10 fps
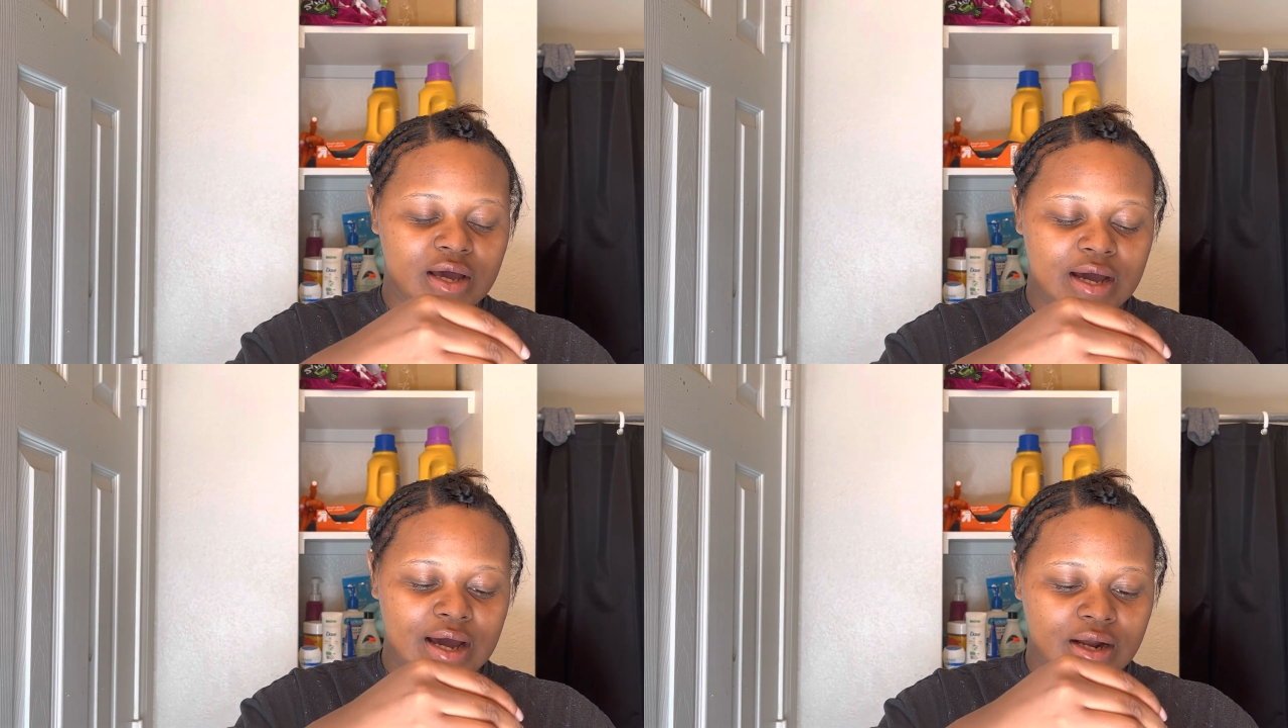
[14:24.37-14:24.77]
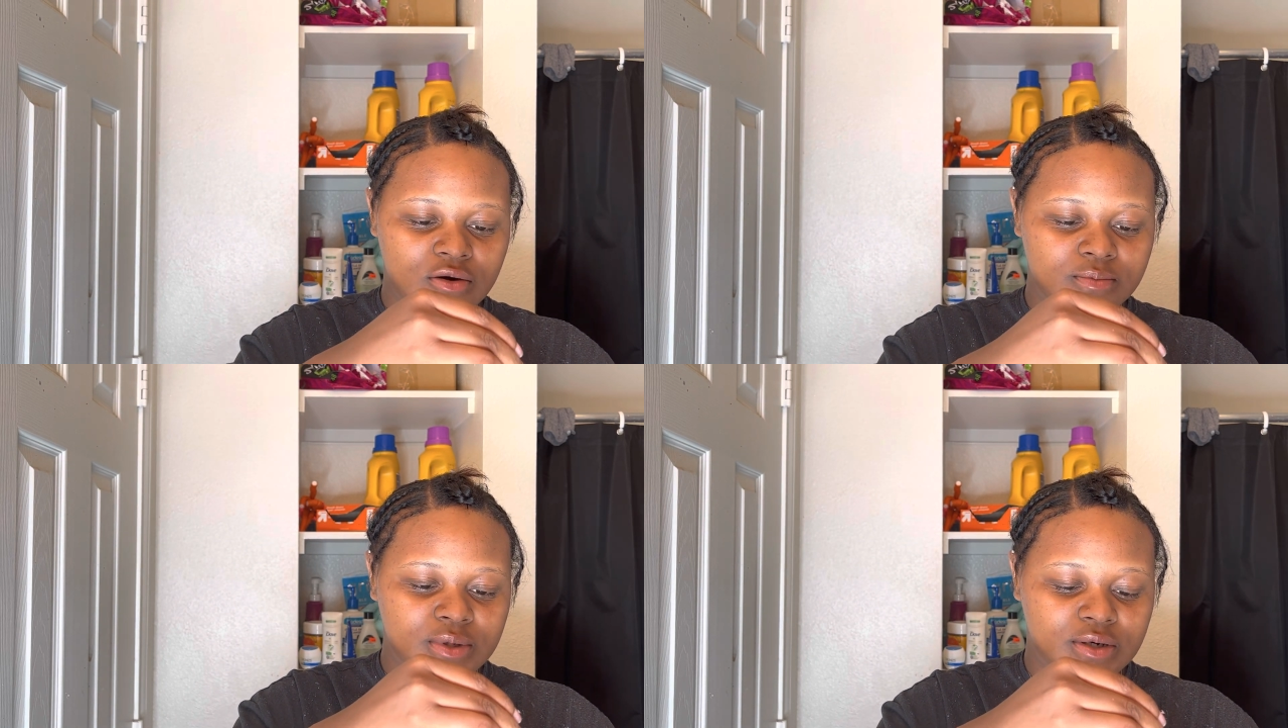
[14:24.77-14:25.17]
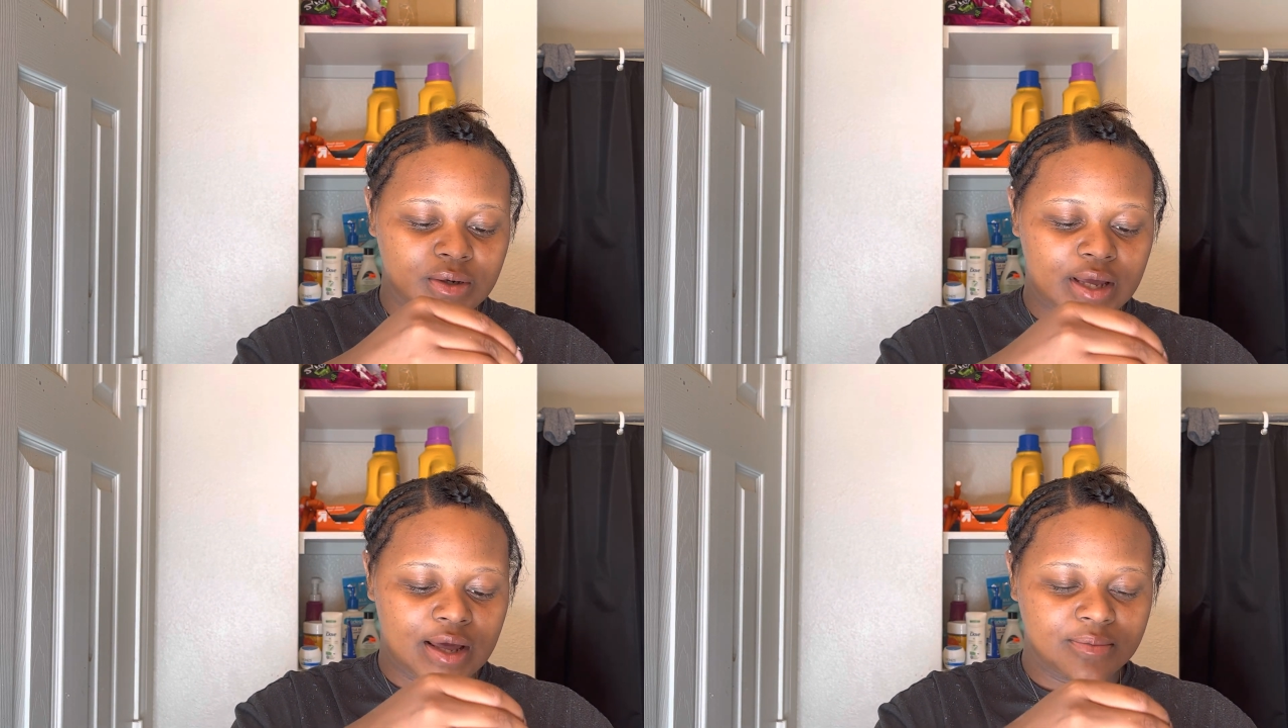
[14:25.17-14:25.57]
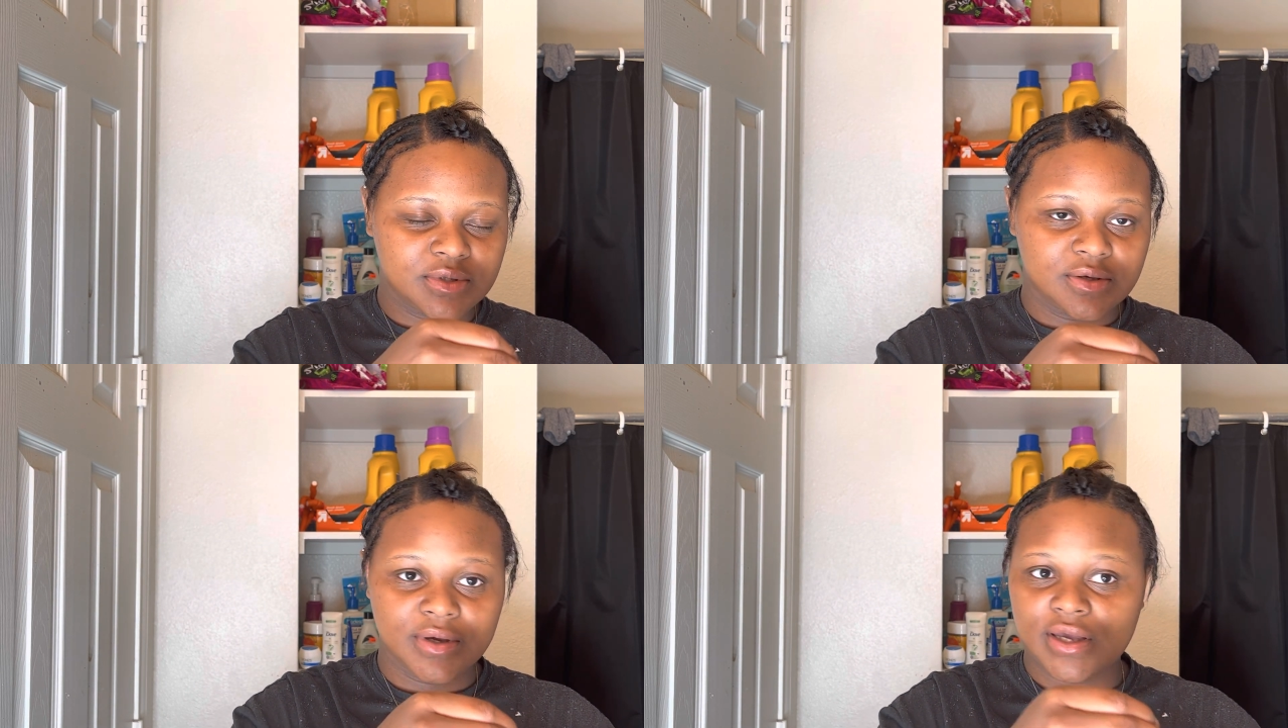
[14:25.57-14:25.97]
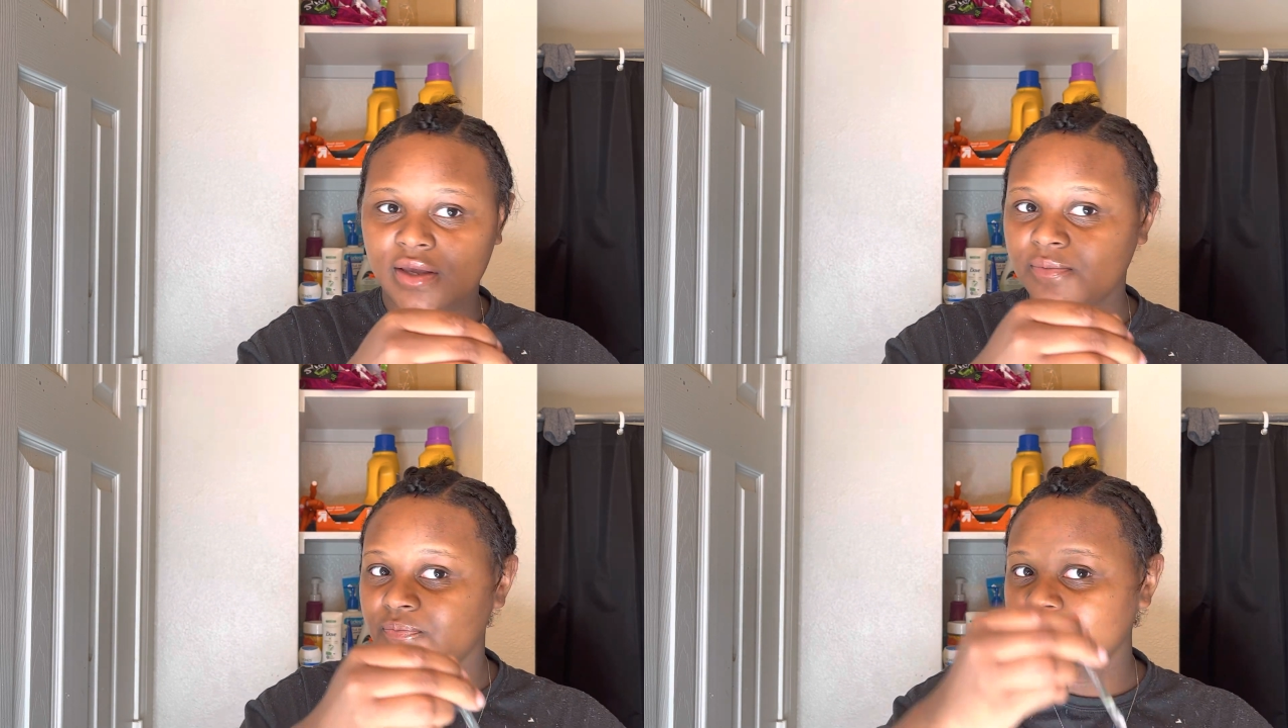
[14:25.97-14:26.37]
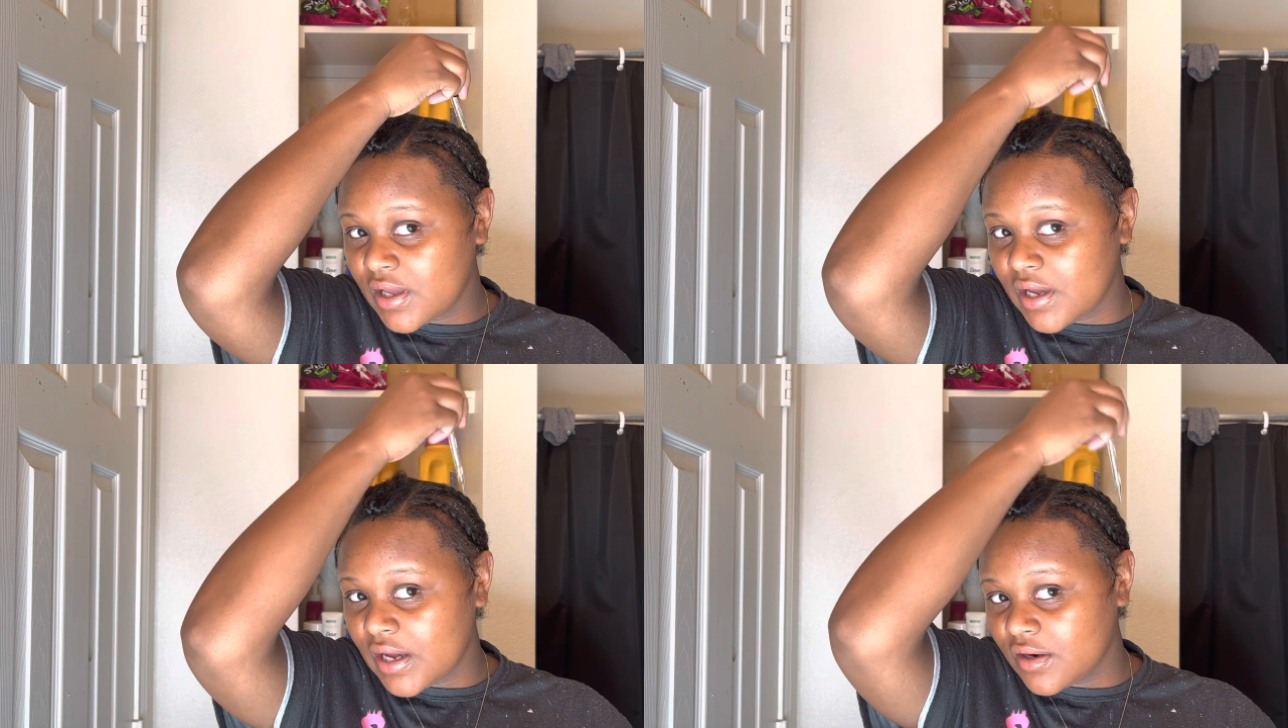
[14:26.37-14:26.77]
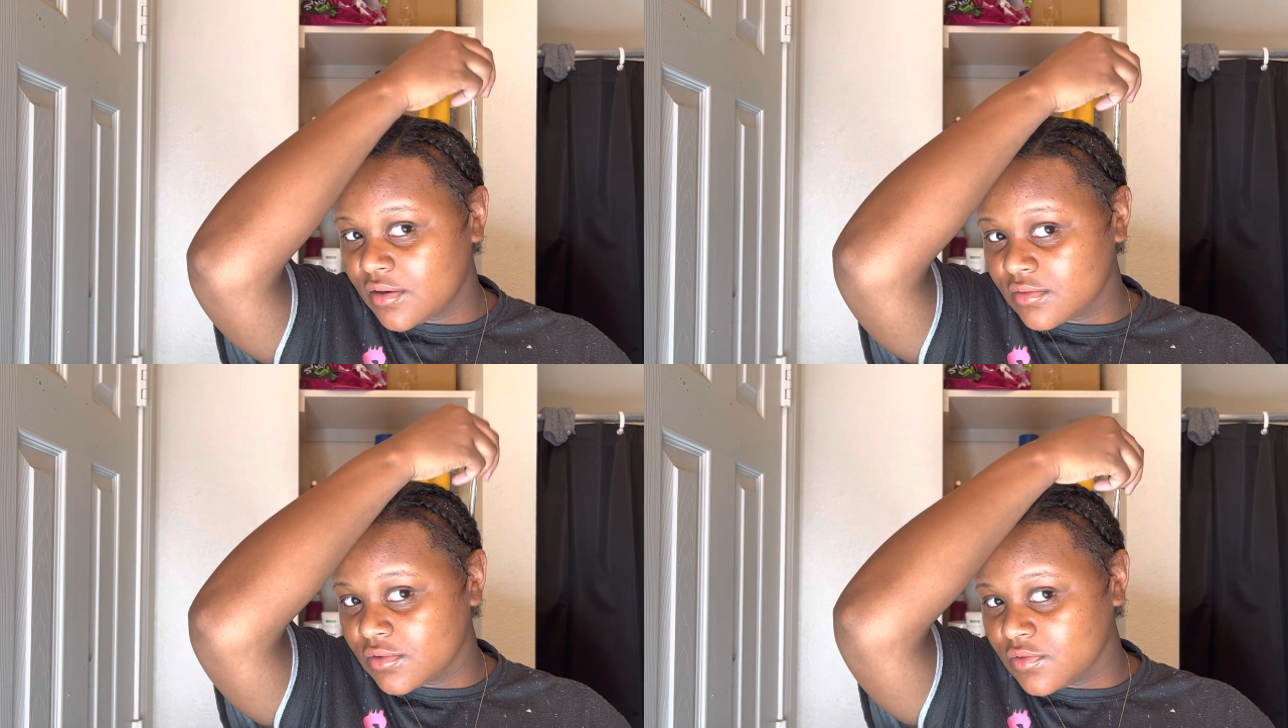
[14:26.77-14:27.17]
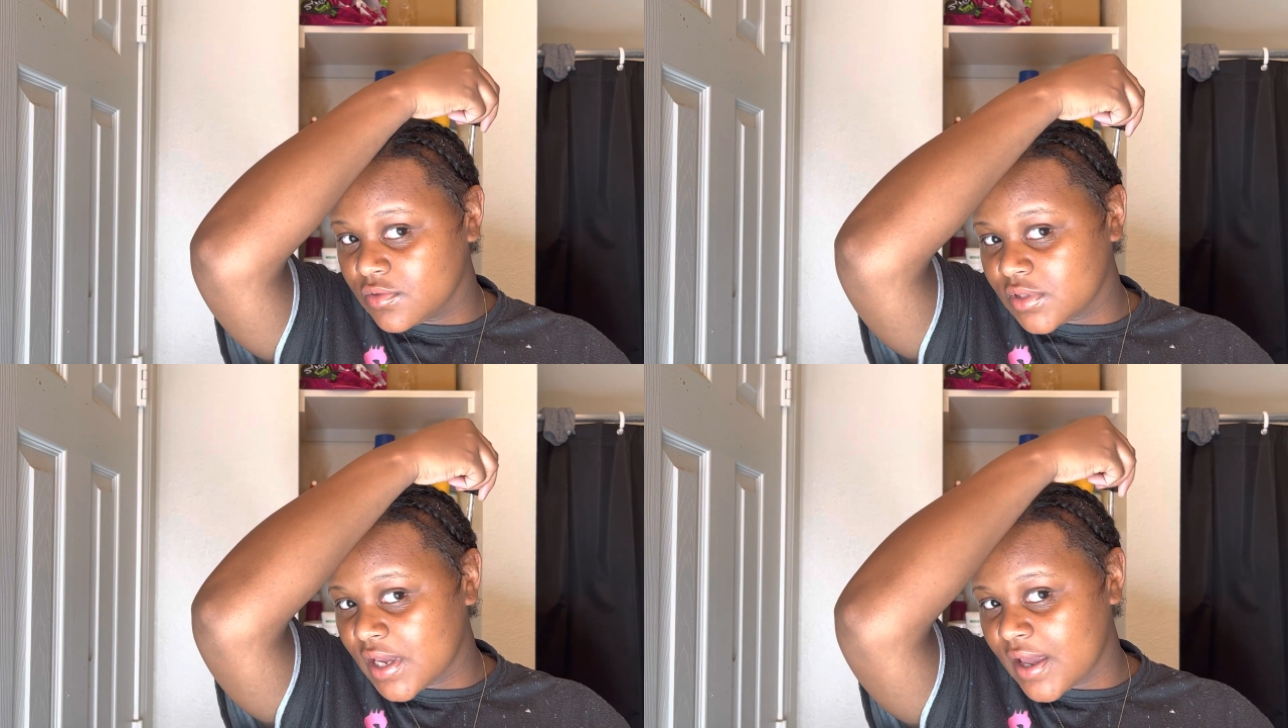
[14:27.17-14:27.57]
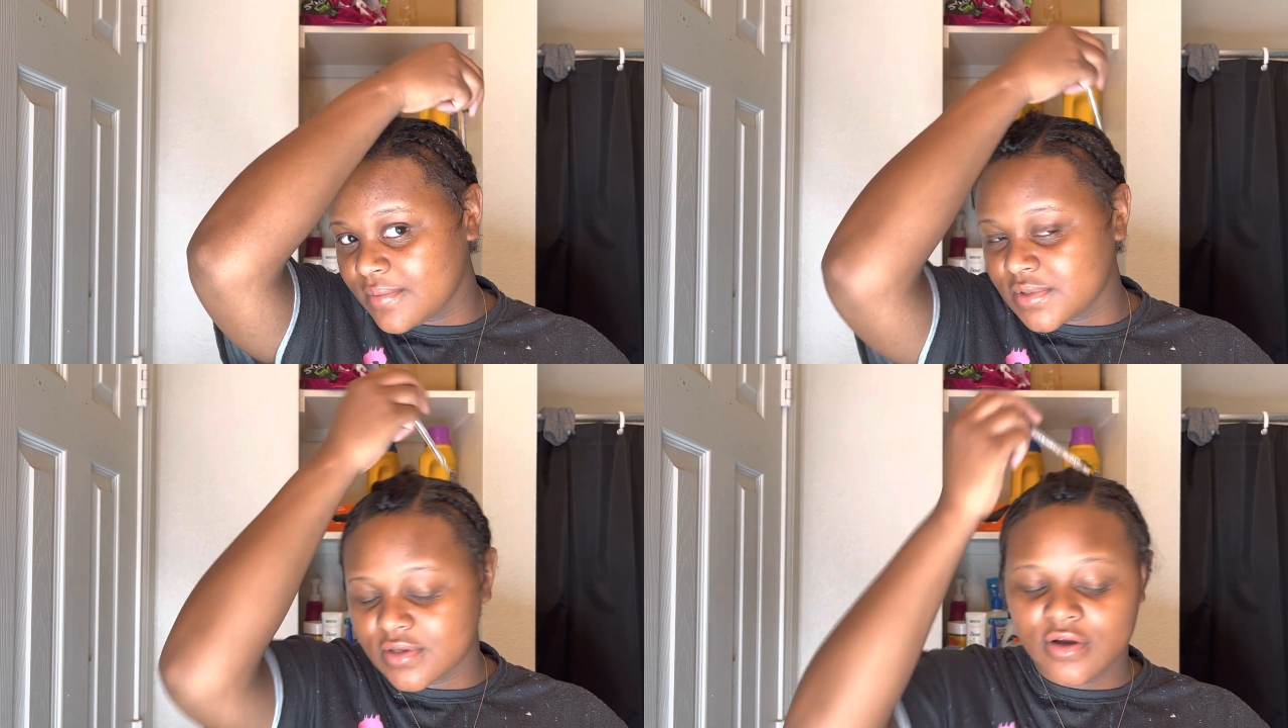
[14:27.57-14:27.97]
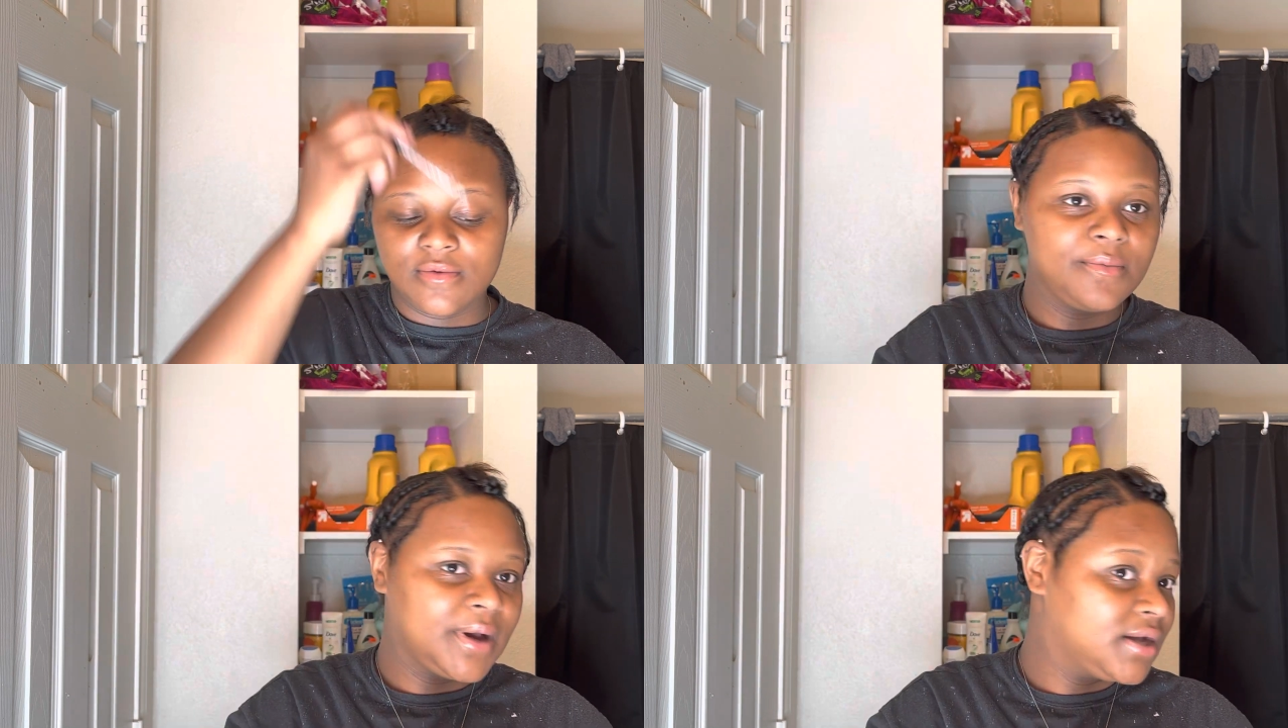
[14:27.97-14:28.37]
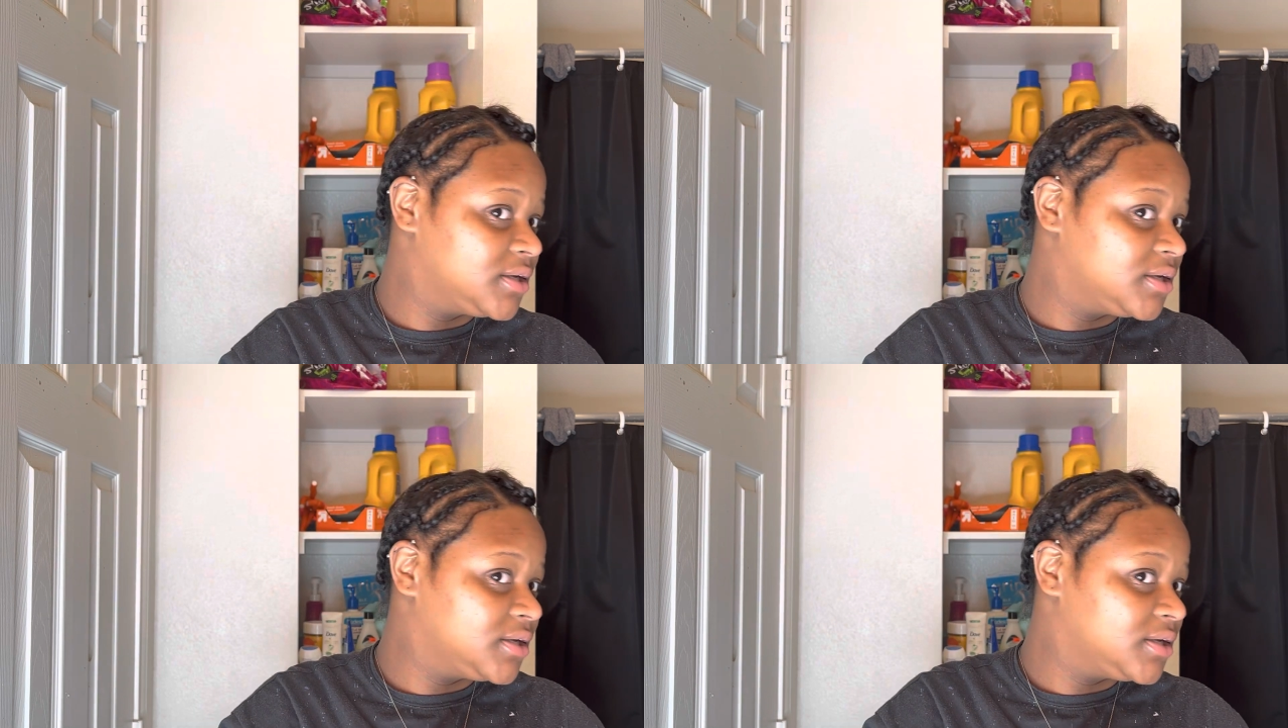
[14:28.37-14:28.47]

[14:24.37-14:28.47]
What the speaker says: I don't put on caps, okay? I don't use caps on my